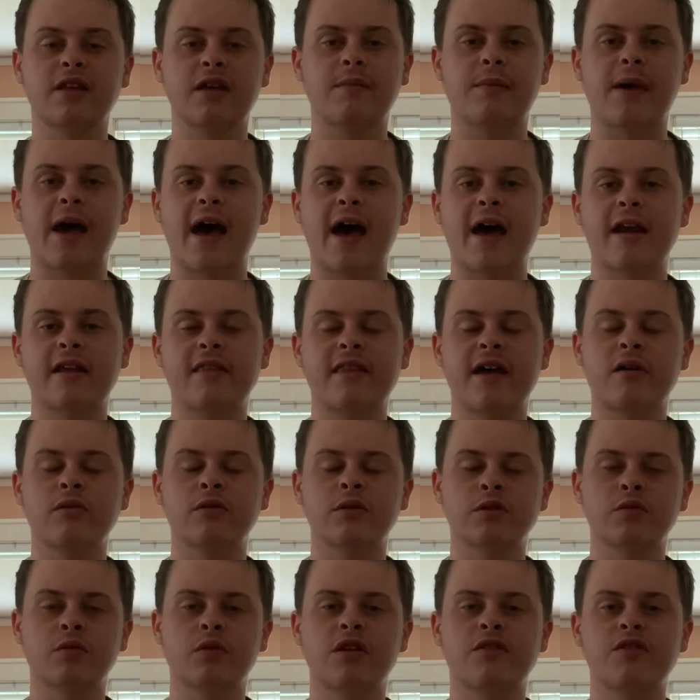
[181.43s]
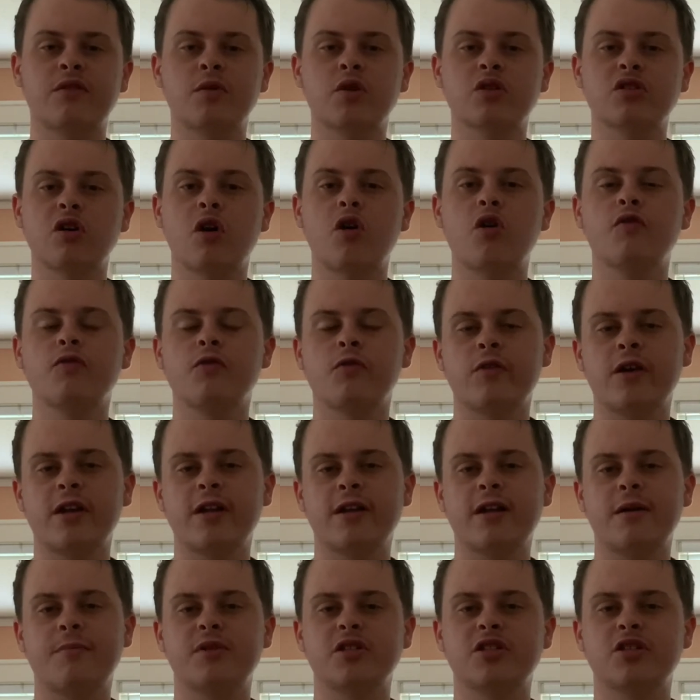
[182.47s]
bad, and that was one of the most
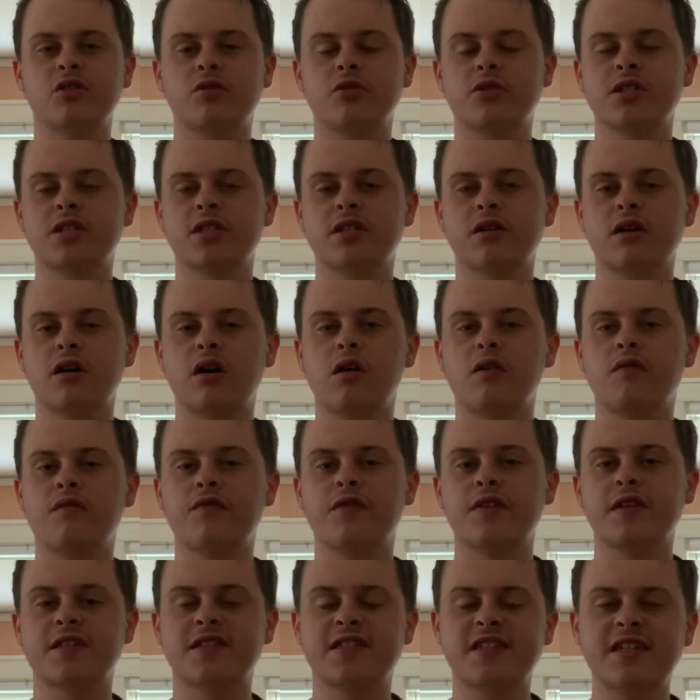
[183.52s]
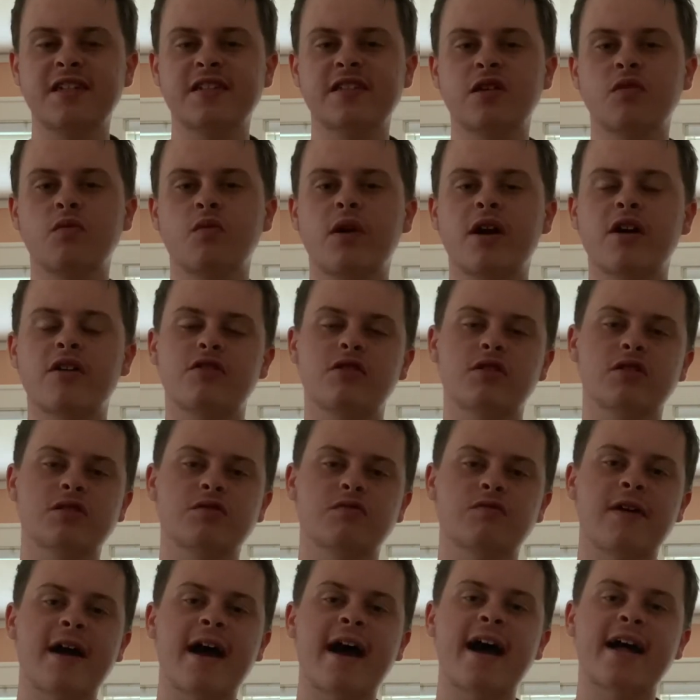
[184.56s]
overrated episodes of the season, where there's
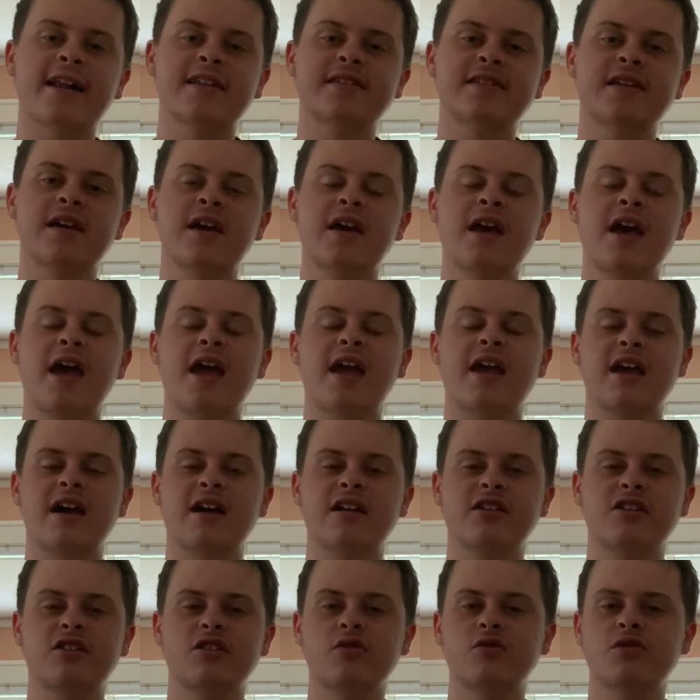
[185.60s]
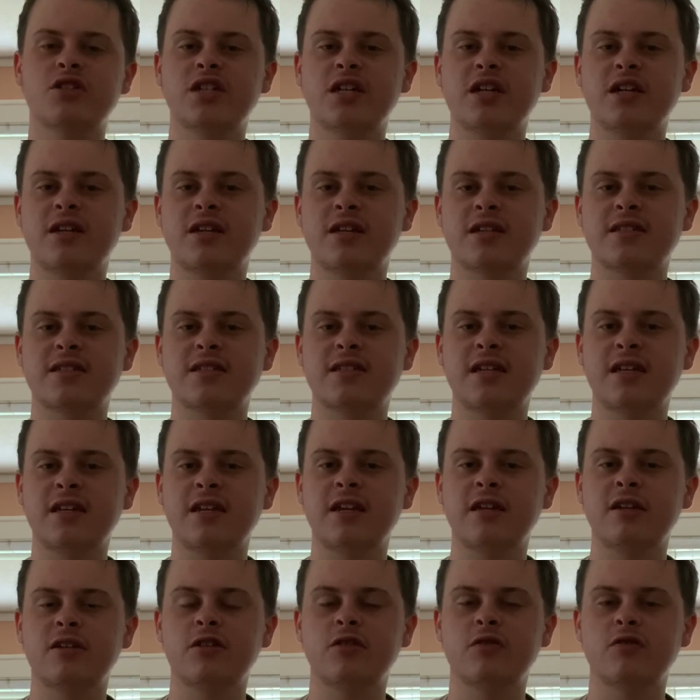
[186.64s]
rats, and Eugene is
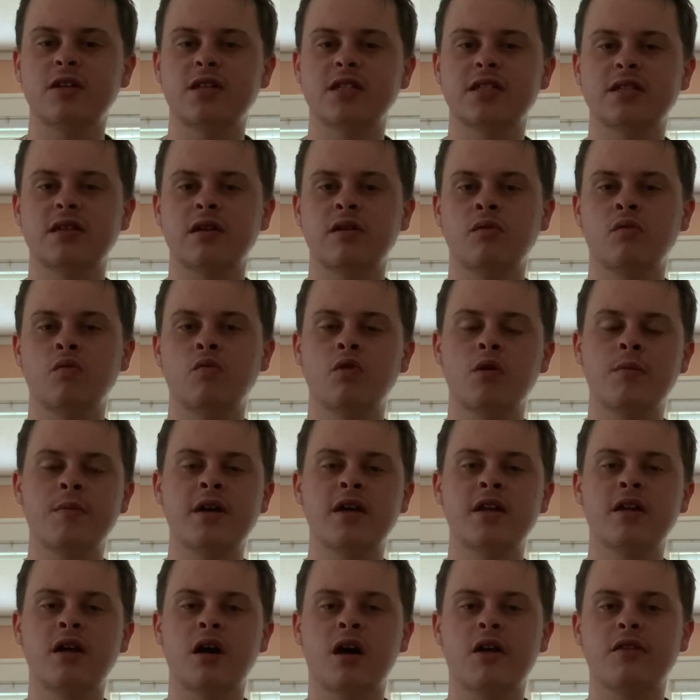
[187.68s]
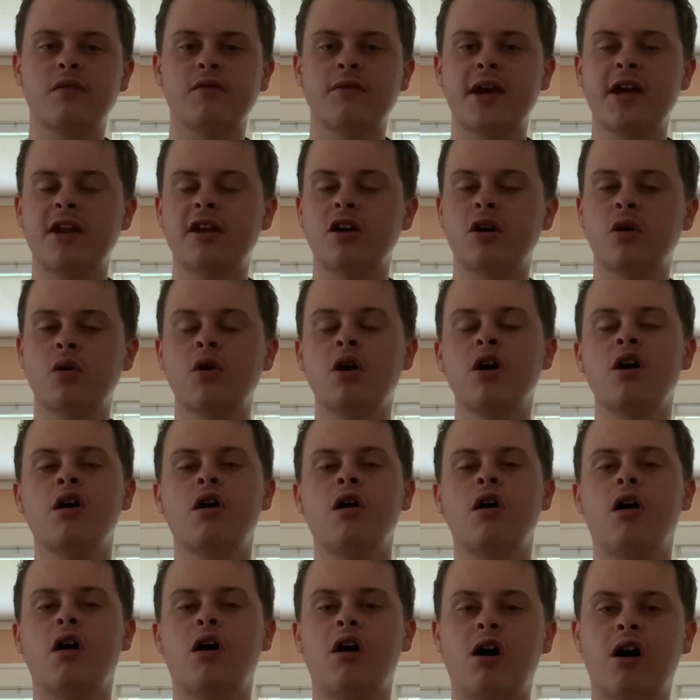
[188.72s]
singing to this woman on the radio.
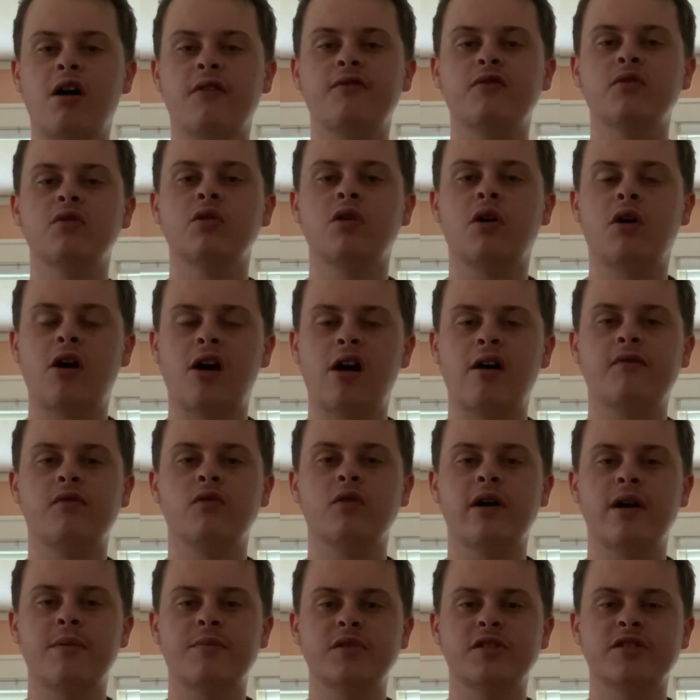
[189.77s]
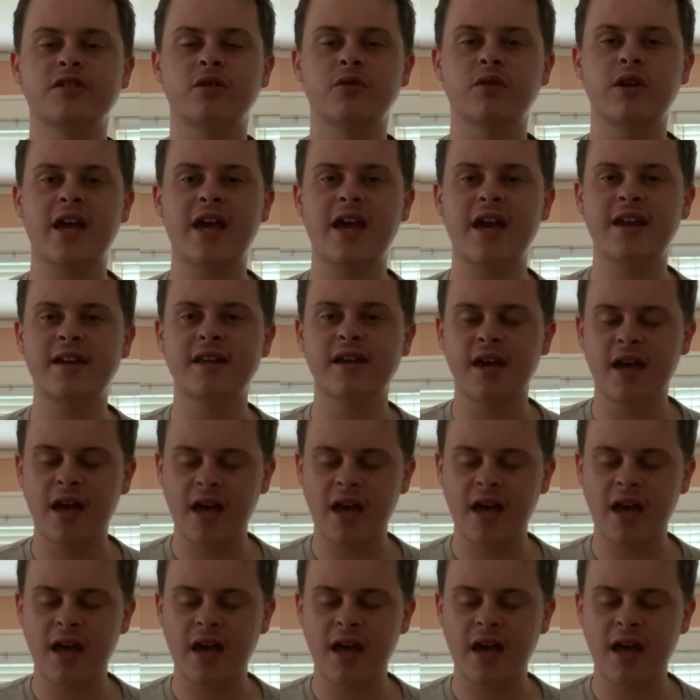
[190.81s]
Awful, awful episode. And,